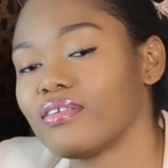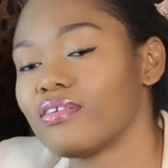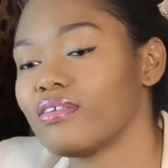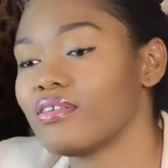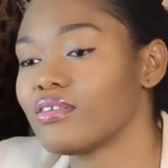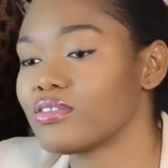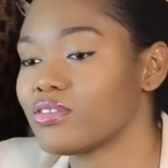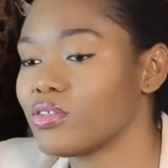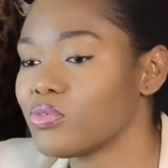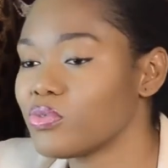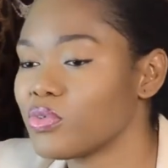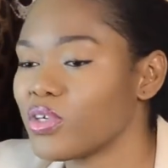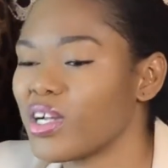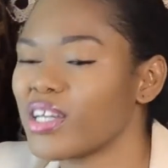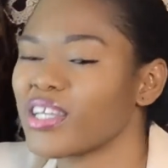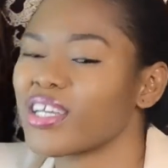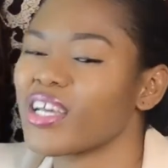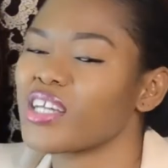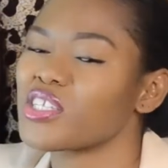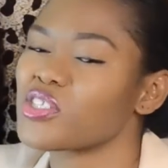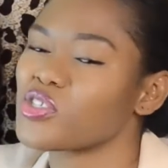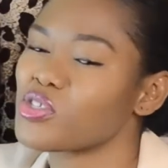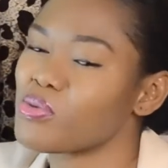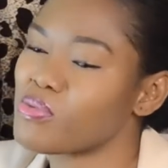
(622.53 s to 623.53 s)
Or oh, don't worry,
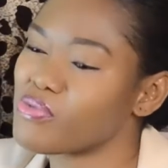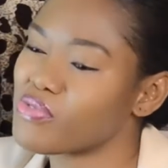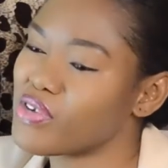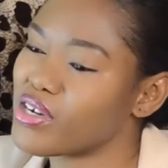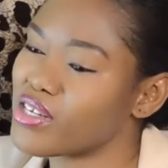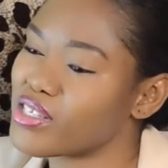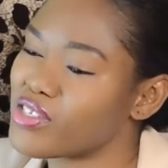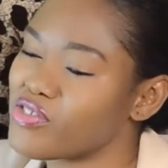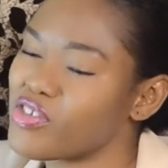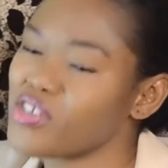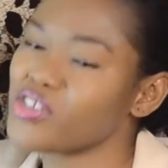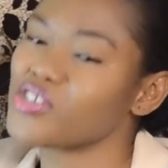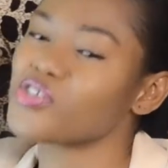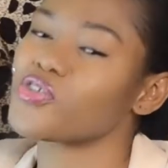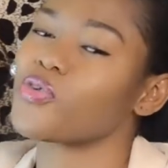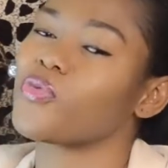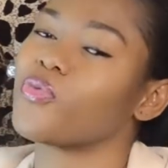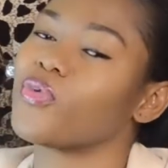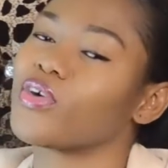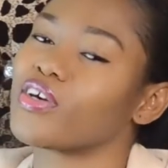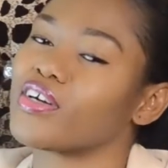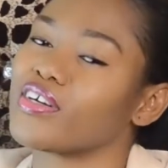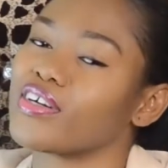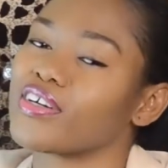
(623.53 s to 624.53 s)
get some rest, drink some
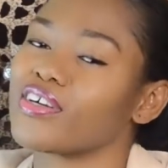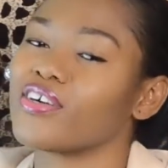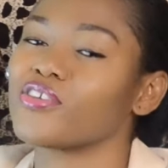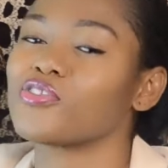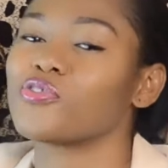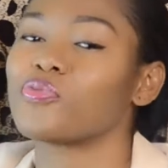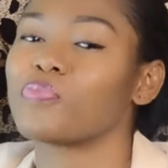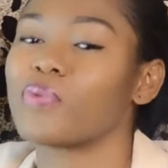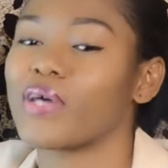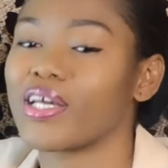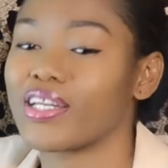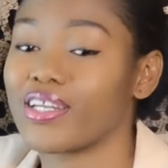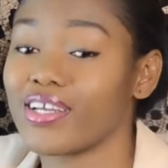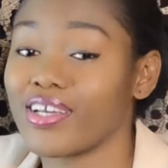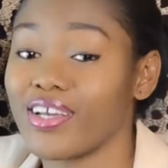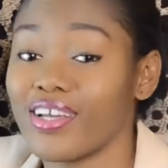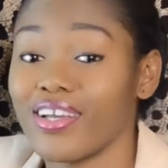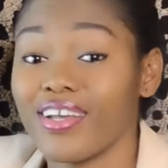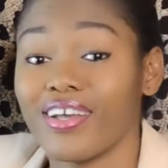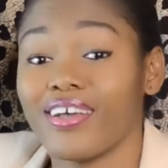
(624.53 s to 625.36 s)
water, go to bed.